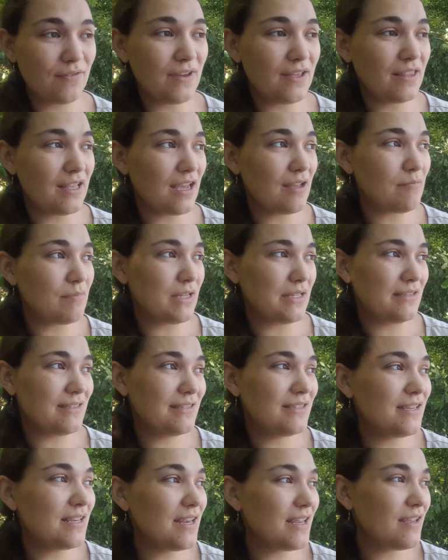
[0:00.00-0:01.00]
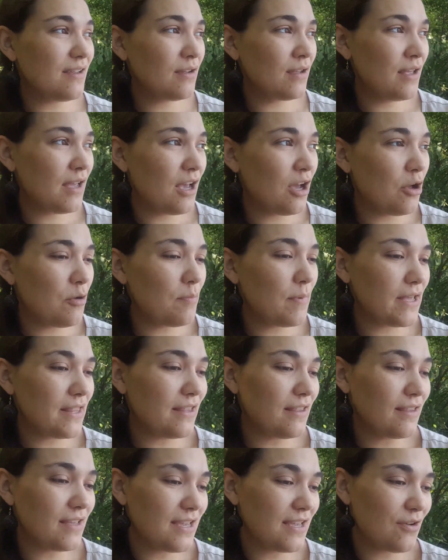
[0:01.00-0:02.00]
And that means sitting out by the
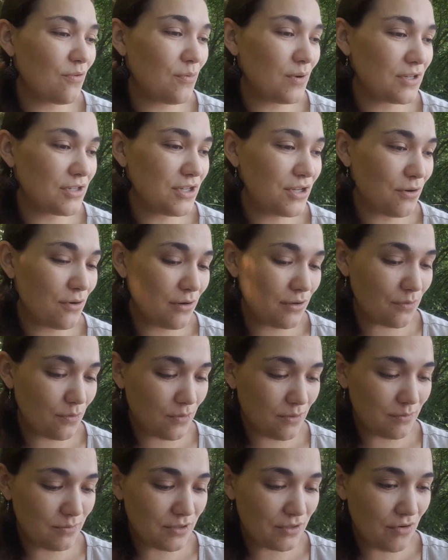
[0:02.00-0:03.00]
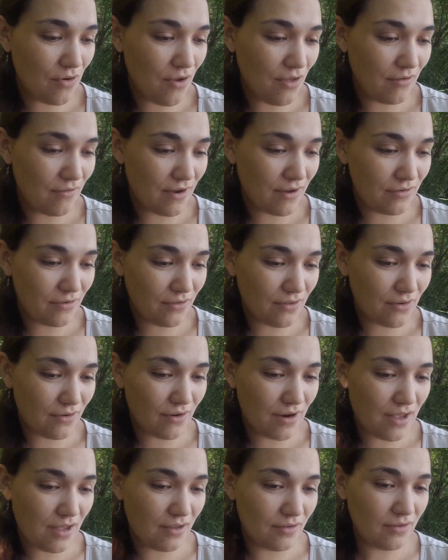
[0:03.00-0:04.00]
lake watching earthworms crawl around on the
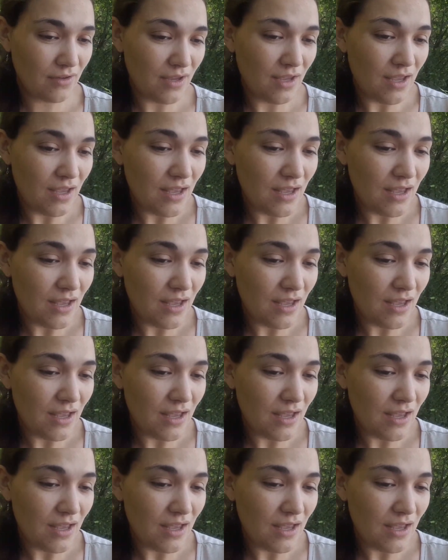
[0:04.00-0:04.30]
ground